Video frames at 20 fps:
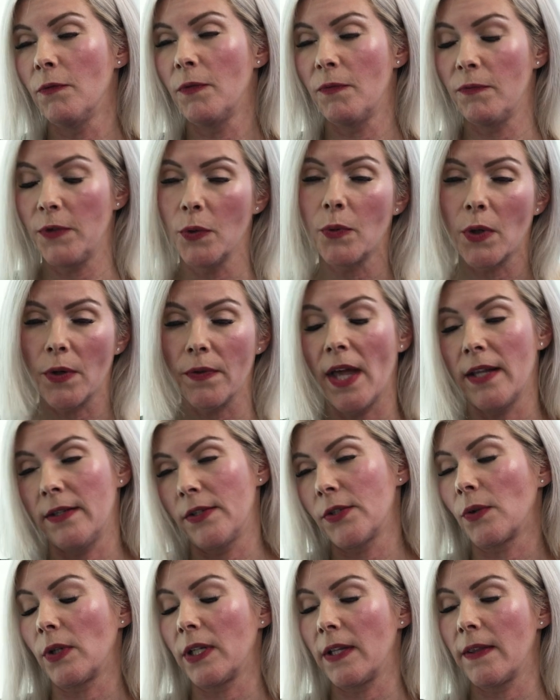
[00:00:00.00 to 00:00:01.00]
fewer than
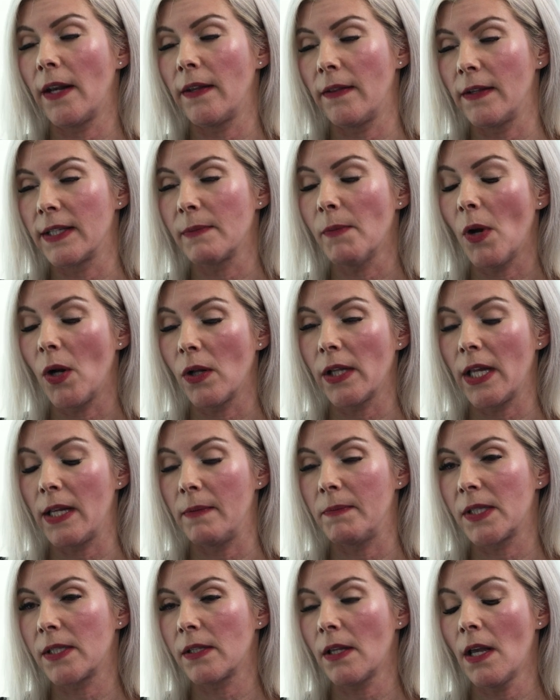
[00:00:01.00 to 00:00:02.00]
in the small
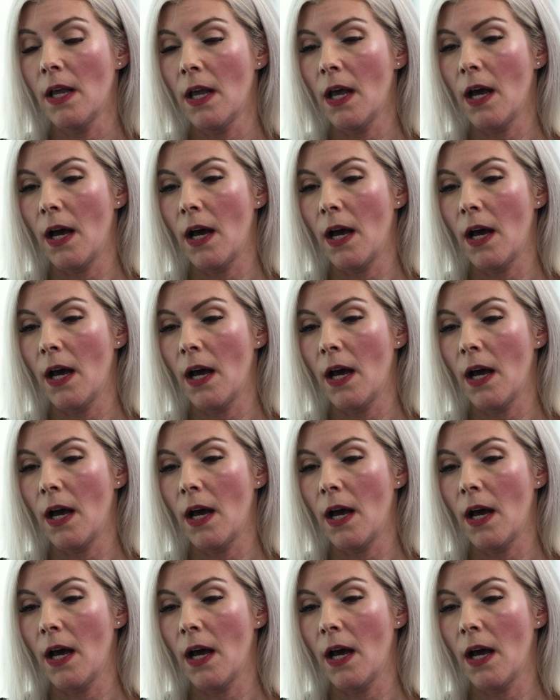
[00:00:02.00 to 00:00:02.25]
claims